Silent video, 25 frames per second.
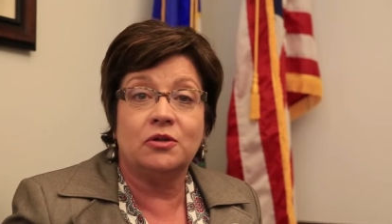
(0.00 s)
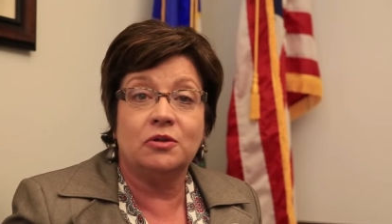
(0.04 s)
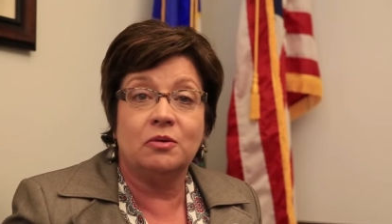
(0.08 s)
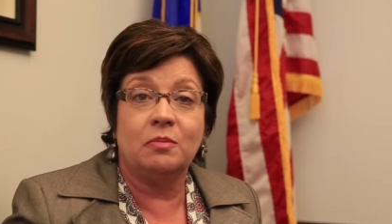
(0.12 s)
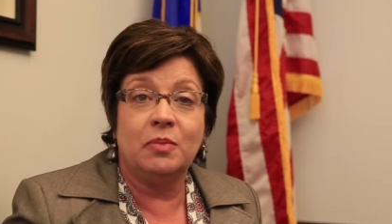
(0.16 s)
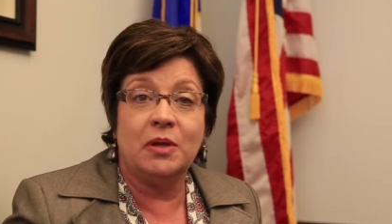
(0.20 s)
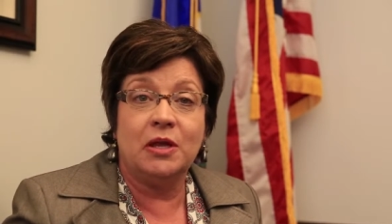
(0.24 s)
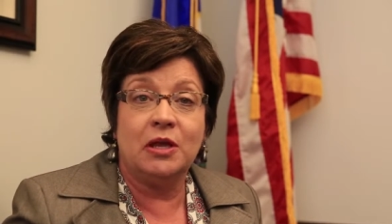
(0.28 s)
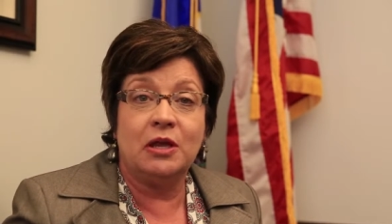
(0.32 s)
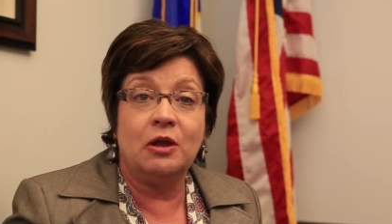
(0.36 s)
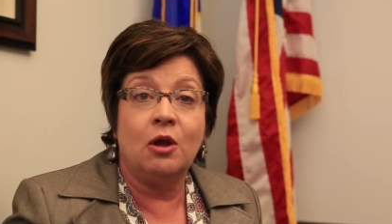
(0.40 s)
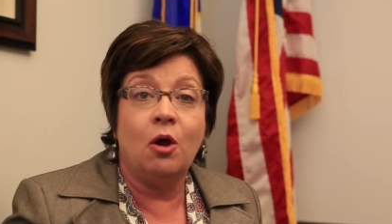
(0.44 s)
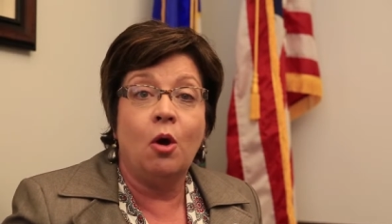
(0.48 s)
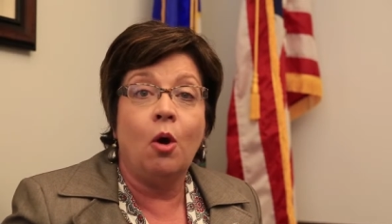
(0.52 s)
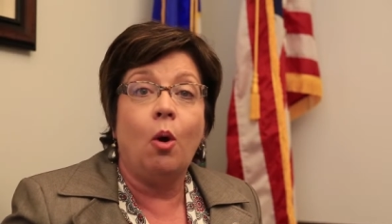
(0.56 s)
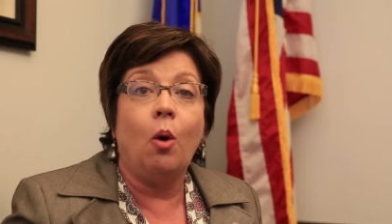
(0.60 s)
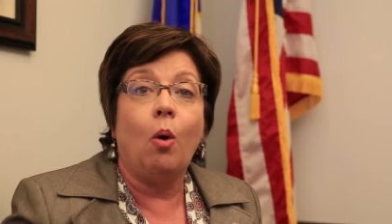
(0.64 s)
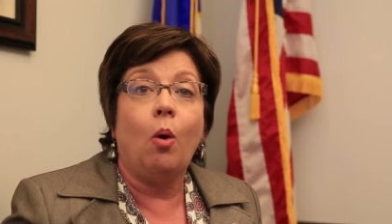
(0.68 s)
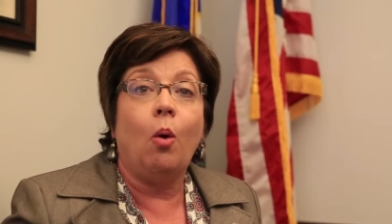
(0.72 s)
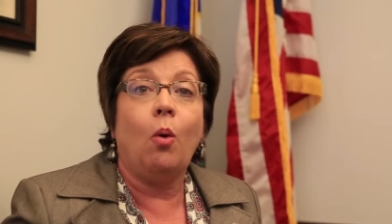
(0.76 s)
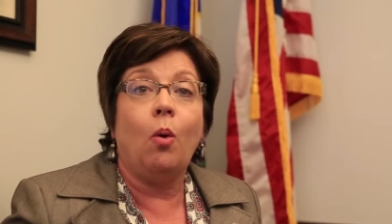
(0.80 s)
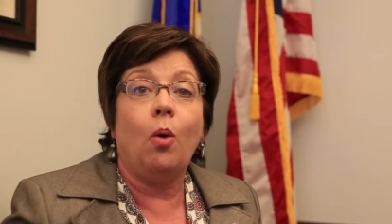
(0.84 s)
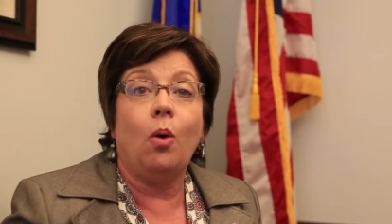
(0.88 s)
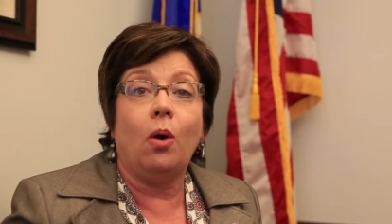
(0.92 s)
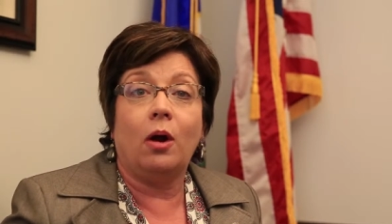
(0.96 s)
to be
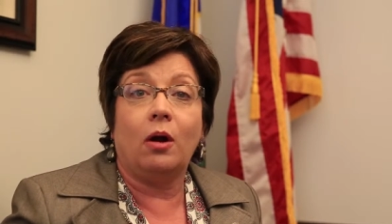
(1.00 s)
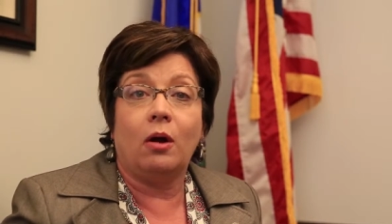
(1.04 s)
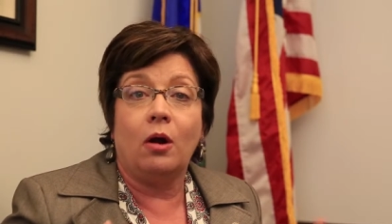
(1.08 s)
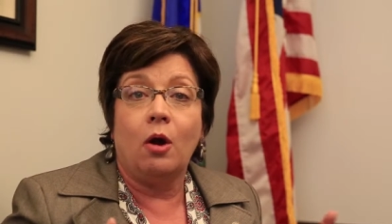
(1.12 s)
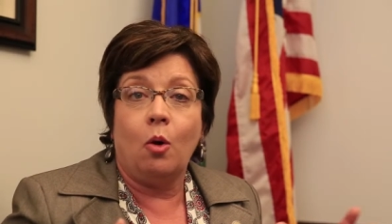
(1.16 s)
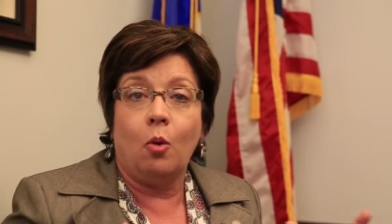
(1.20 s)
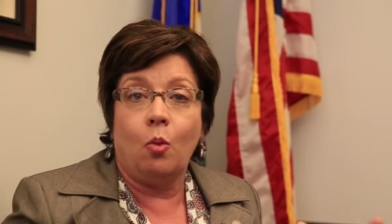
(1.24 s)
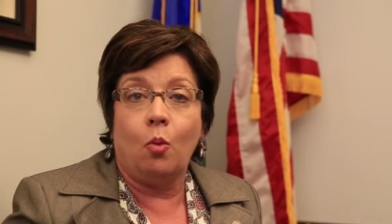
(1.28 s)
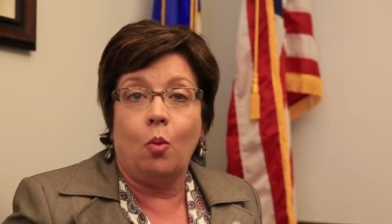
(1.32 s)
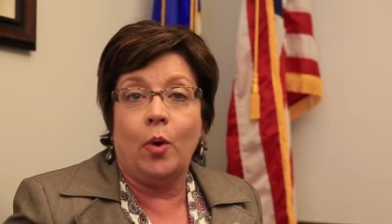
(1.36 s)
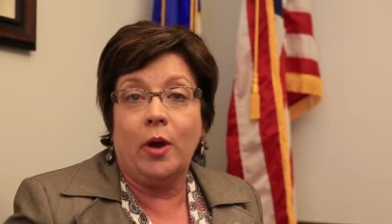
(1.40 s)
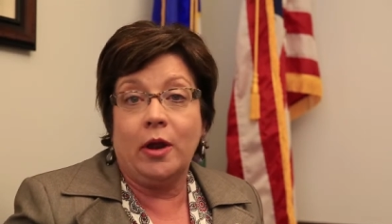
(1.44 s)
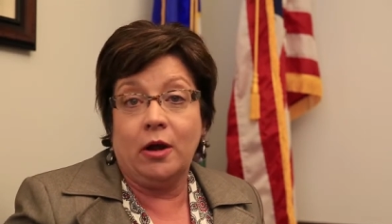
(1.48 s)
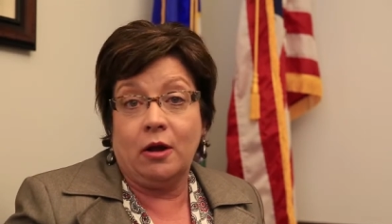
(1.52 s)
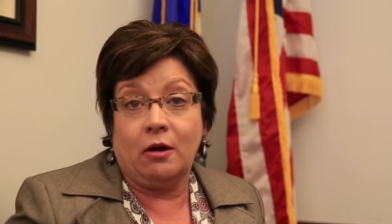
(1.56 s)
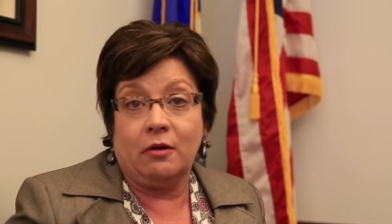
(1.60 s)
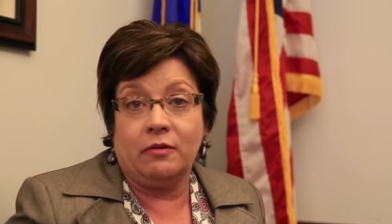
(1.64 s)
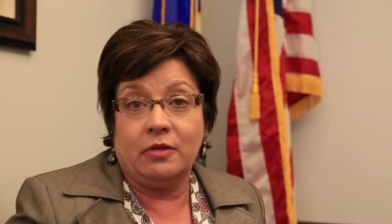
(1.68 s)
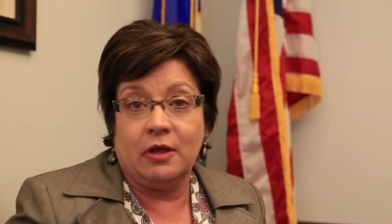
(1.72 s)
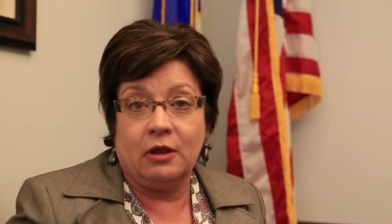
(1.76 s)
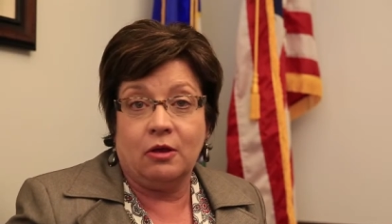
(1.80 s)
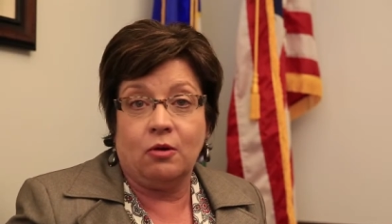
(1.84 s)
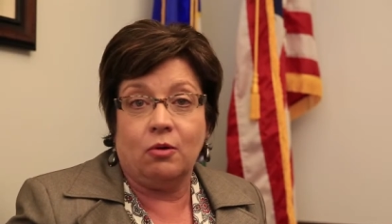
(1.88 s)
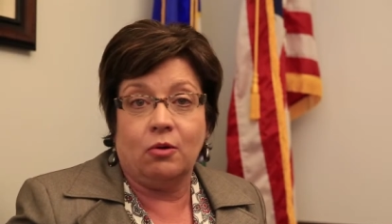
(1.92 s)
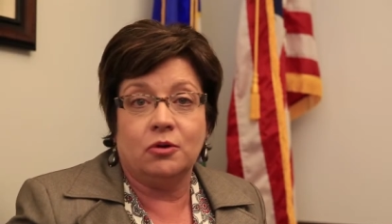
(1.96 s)
or when are
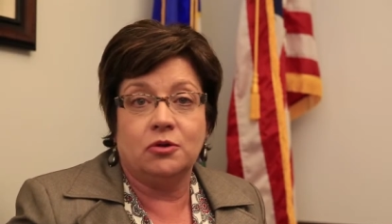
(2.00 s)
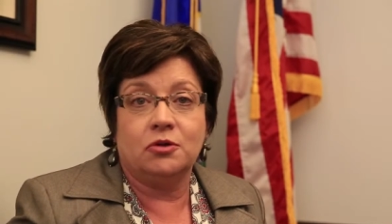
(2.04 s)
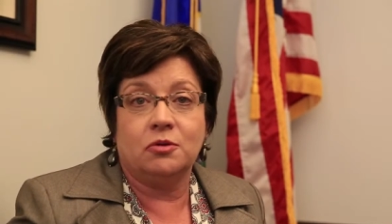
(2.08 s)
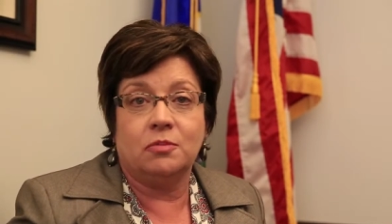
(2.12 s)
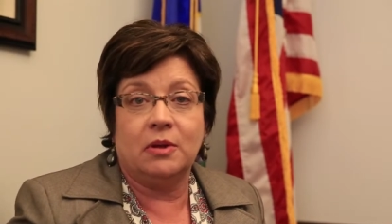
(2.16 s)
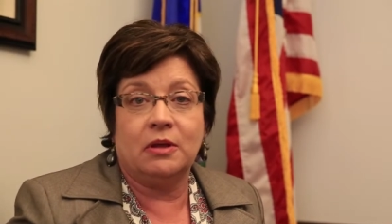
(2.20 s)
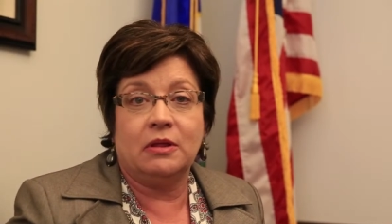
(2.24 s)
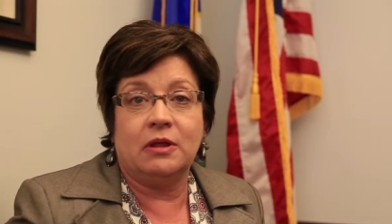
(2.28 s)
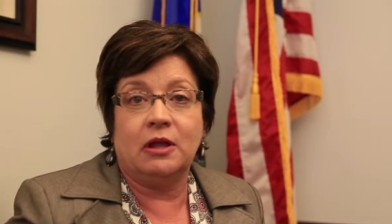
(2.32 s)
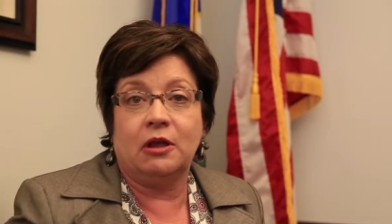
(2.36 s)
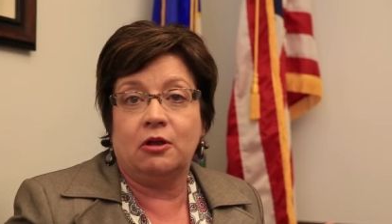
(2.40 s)
they going to be?